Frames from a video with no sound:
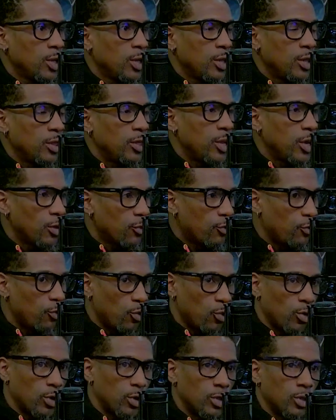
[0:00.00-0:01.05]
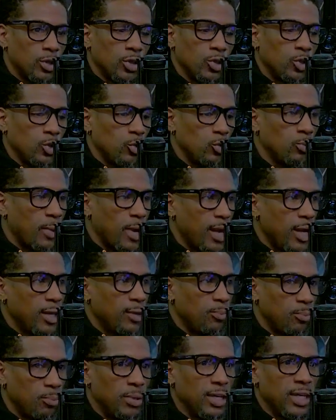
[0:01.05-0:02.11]
therefore you may
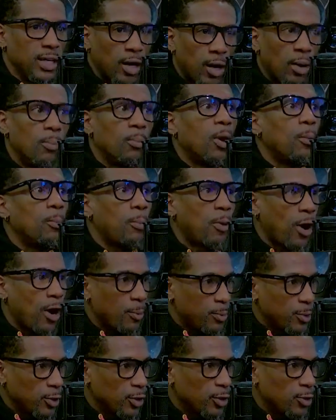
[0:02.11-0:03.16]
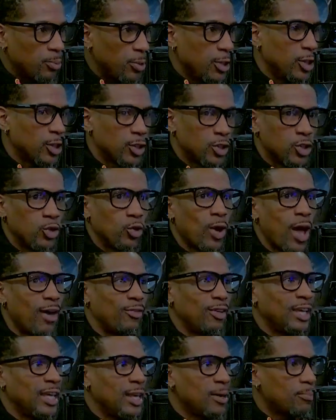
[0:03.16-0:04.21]
become popular because you yep.
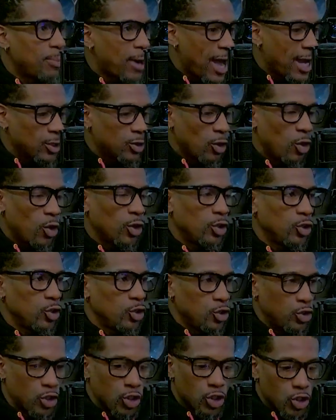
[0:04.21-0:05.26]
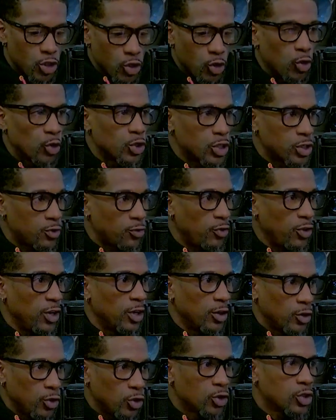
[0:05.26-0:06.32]
have an impact on just your
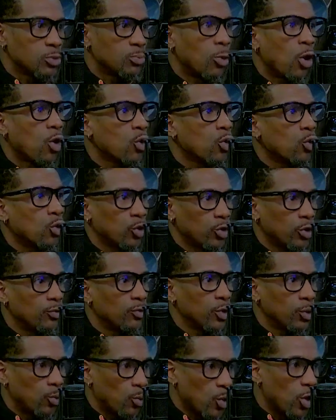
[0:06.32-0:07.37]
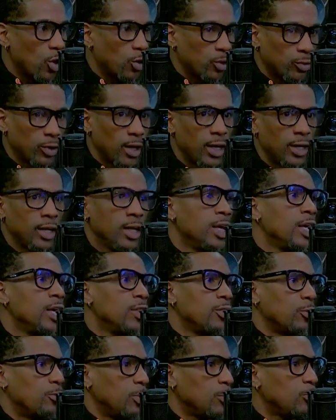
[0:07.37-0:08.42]
sphere, your small corner of the world, right? Yep.
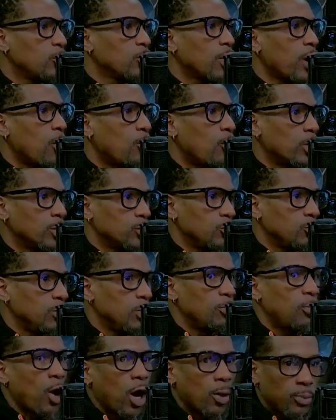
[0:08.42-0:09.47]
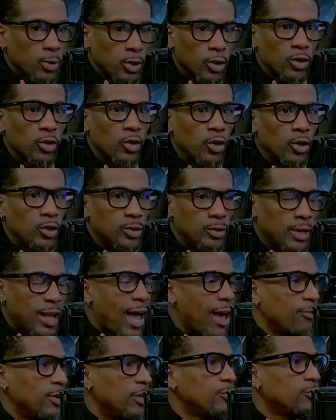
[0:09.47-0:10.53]
The people that want to be popular or
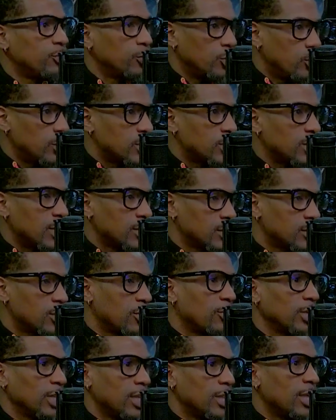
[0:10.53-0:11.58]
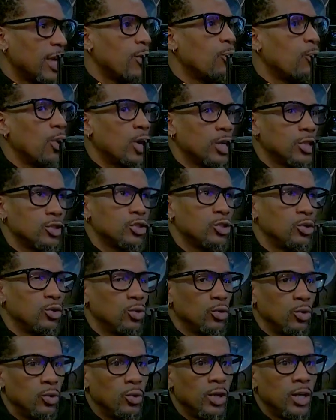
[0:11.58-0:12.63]
have influence necessarily, they want
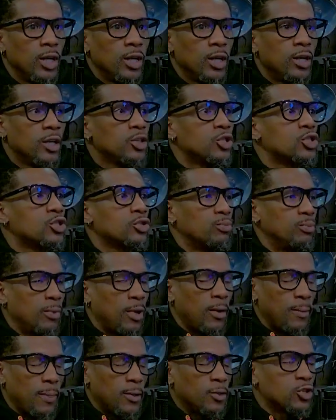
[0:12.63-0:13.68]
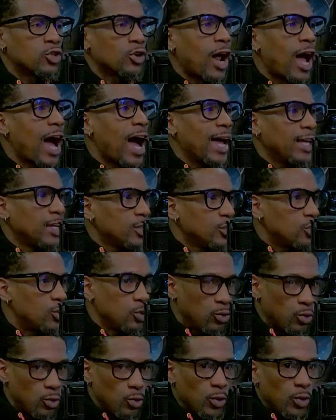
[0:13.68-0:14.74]
to try
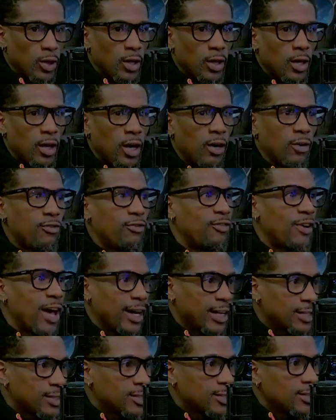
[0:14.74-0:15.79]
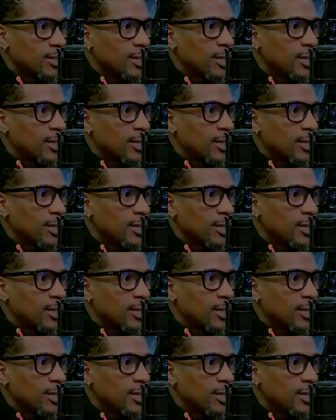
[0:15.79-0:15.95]
to affect